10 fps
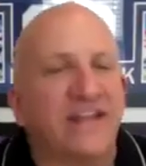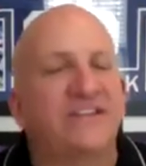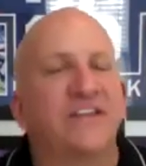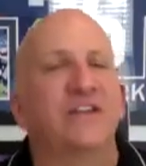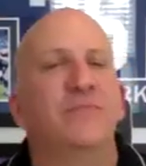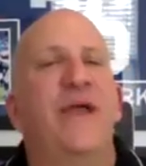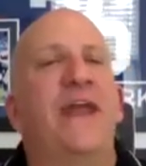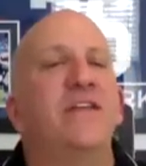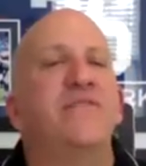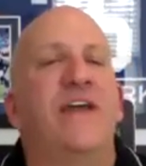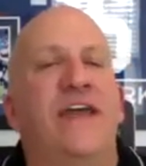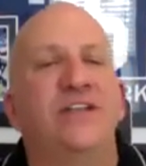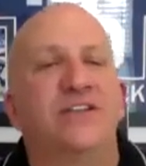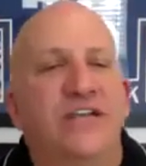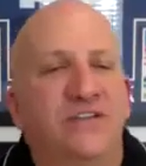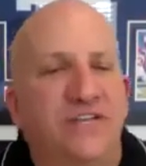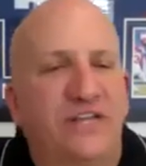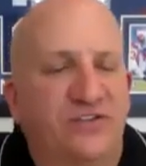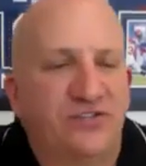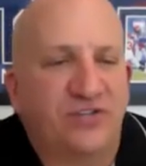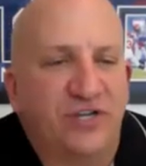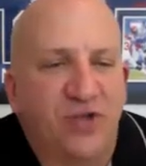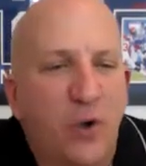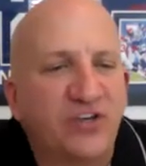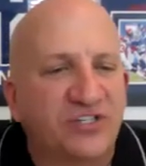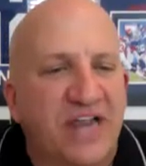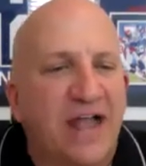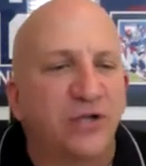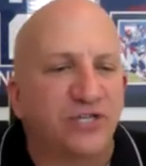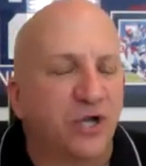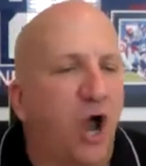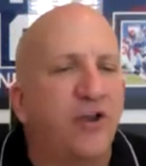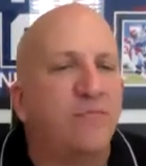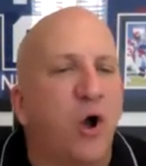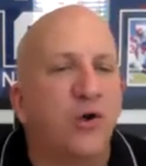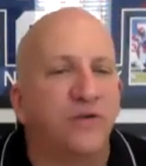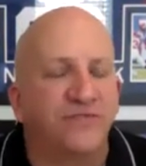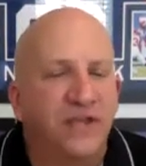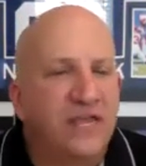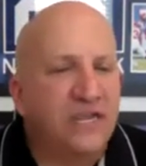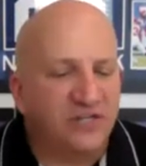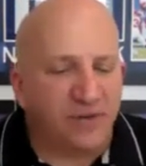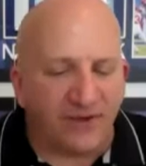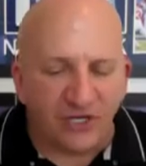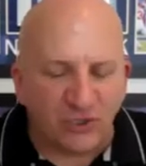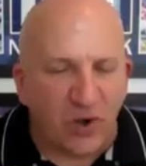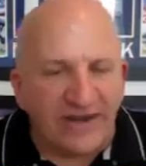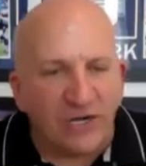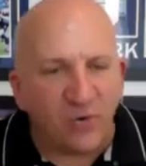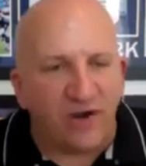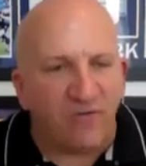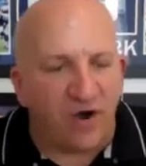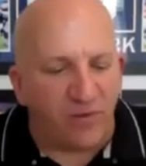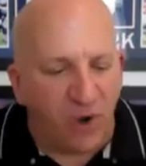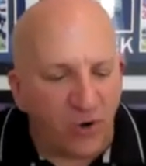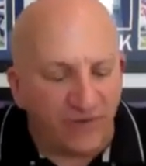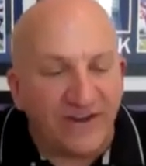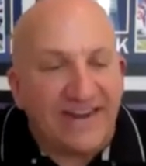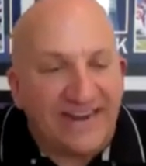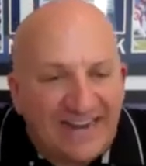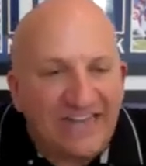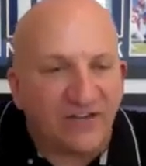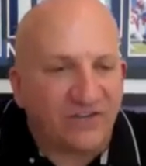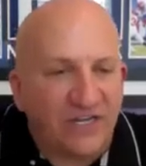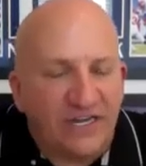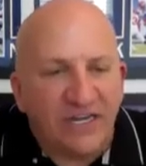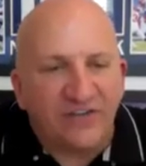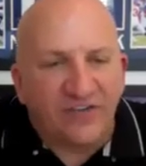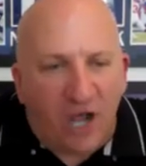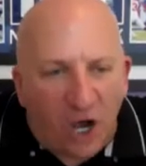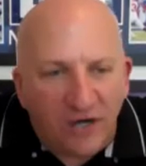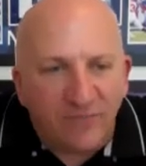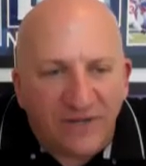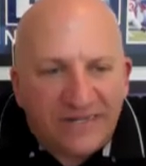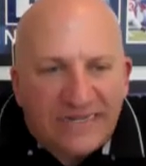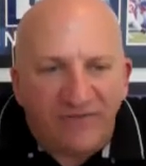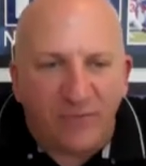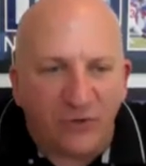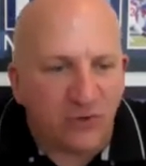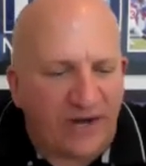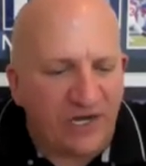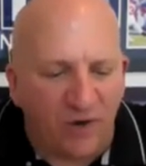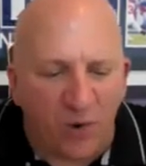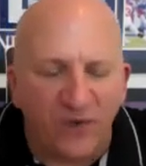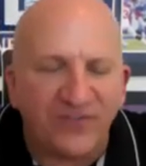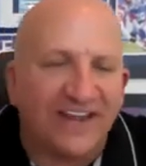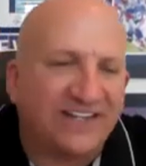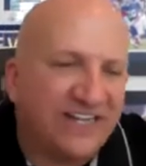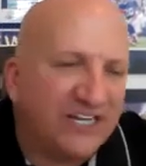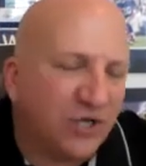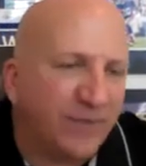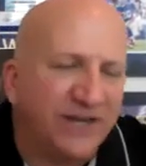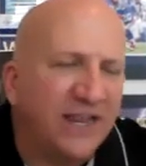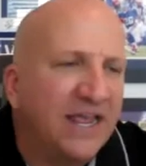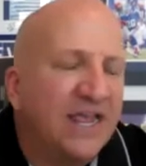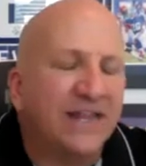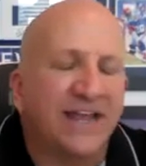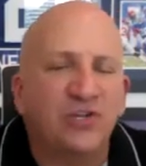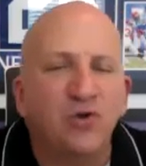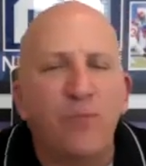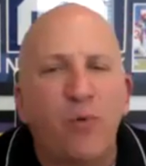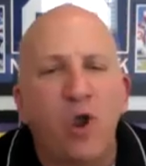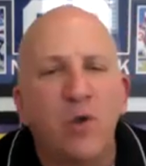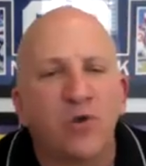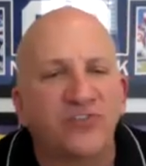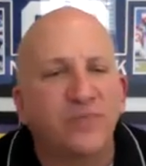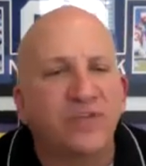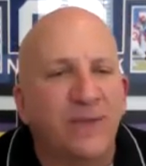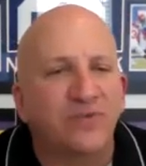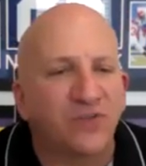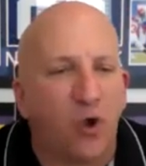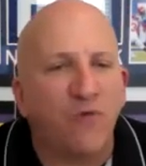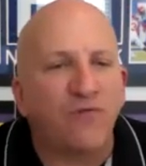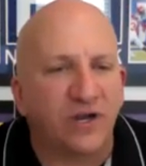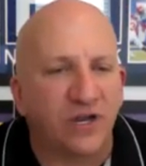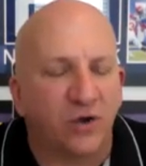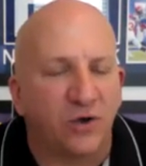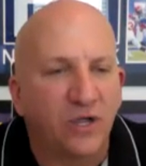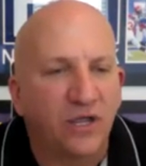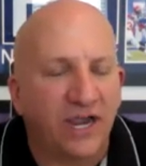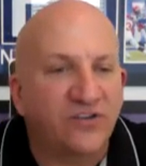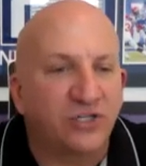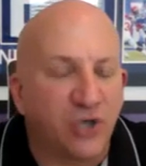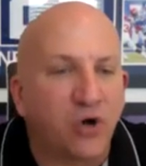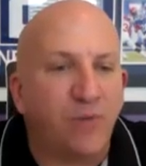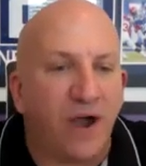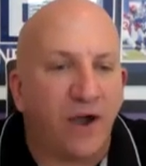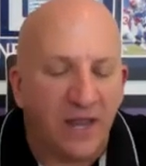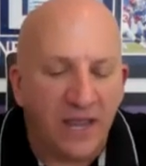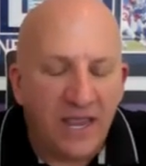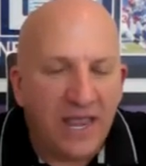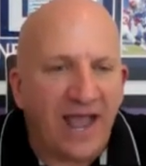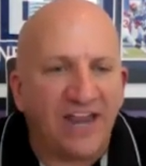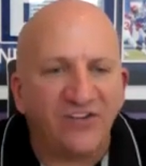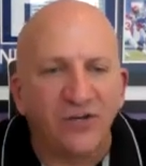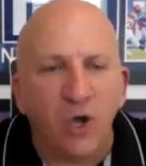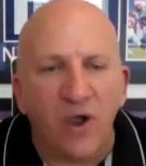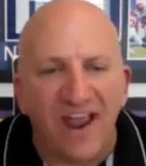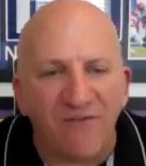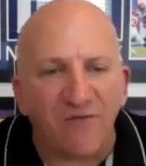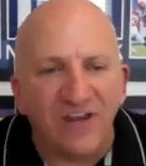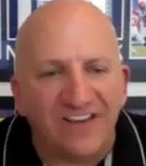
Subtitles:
It's a competitive edge. It's always challenging. Automotive, talk about the training ground of automotive. It is the unbelievable training ground. What they teach, I mean, to a point where sometimes it's overkill. I used to joke about, I used to know every